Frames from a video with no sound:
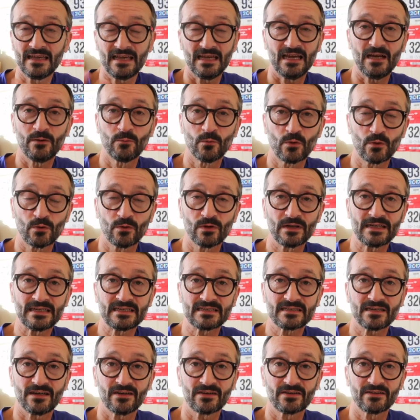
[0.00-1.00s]
And we're all
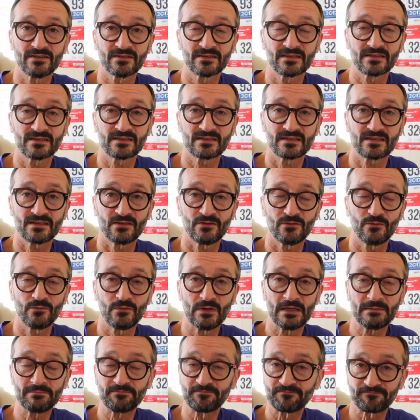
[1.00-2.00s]
entitled
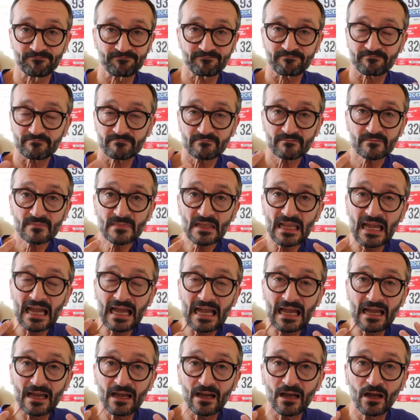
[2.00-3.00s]
to
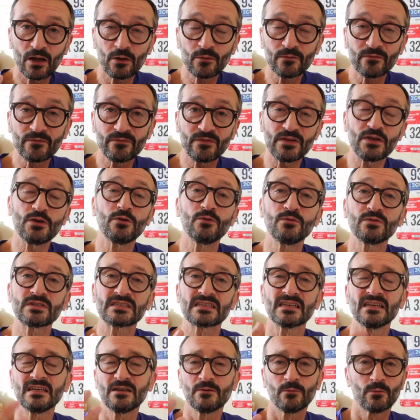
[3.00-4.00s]
our own views.